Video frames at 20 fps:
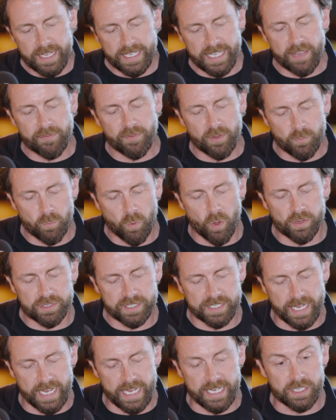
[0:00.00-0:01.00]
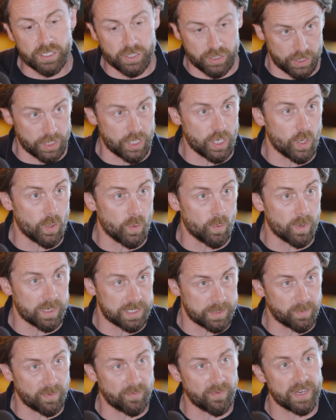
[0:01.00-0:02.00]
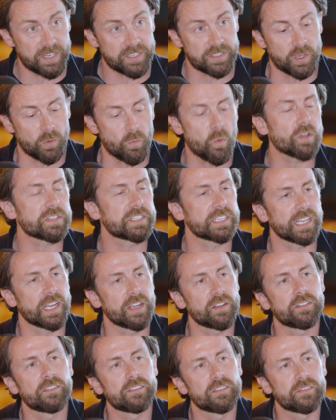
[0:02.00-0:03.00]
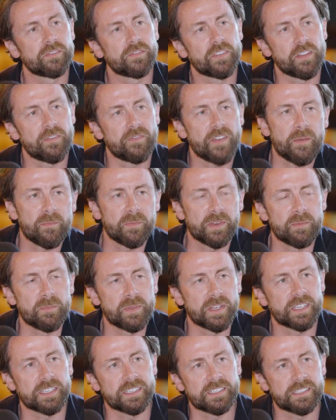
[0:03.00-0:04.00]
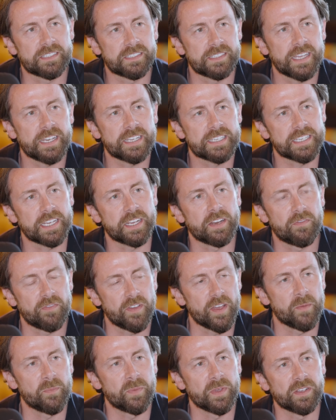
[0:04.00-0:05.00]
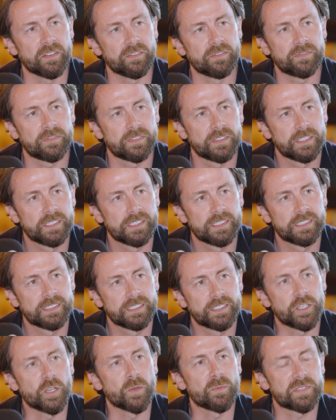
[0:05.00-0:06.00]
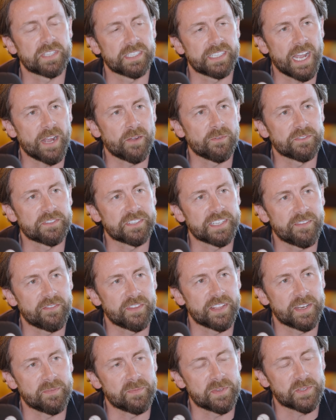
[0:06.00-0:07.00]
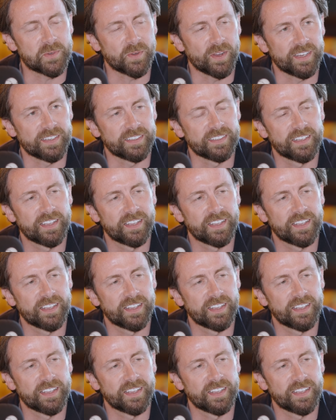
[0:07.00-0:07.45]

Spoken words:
given what it is to you as a professional, what's it like for the family? Because they'd have seen a fair bit of the ups, the downs, and everything in between.